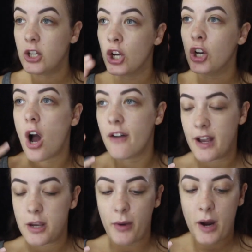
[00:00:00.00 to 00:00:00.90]
You can carve
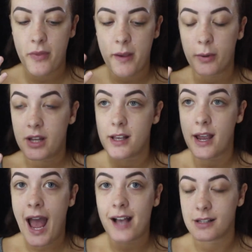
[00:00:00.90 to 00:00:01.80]
out your brow with it, but
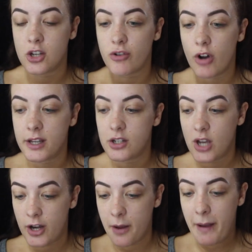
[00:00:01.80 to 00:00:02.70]
it acts as your
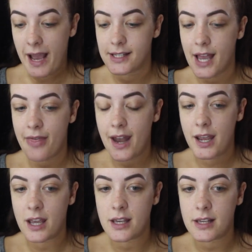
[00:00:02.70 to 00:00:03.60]
eyeshadow base, and then
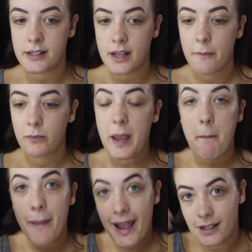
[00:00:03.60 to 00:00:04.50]

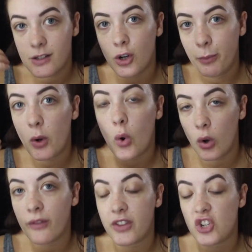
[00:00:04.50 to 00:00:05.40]
it picks up
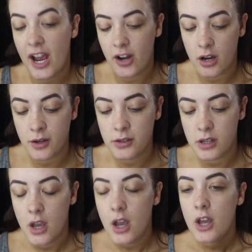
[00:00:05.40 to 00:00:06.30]
all of the
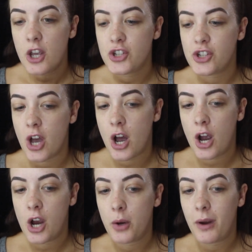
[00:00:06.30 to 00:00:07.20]
shadows,
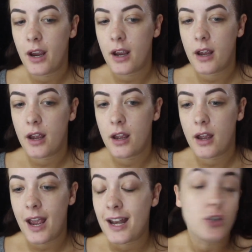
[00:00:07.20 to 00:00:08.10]
so
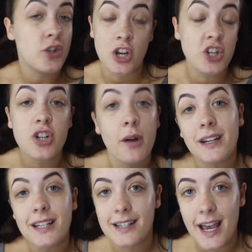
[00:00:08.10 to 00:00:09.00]
it does, and you don't
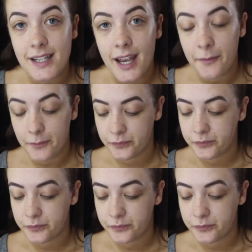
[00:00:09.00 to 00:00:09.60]
need to set it.